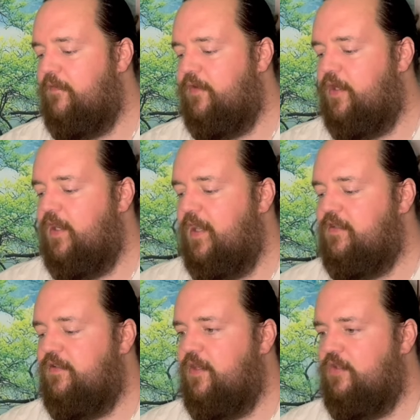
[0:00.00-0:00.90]
If you're
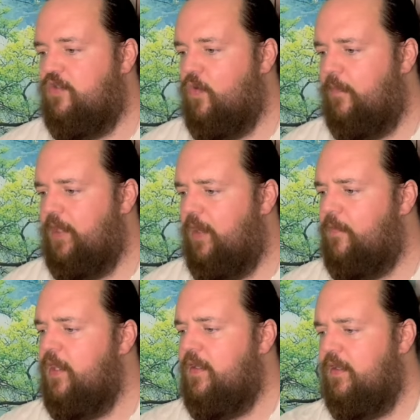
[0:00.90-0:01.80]
connected to Scorpio,
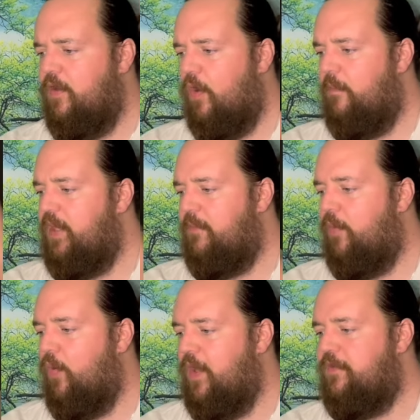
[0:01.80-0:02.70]
there are big
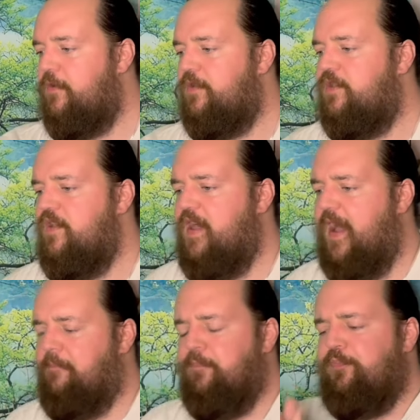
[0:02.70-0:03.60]
pointers to that.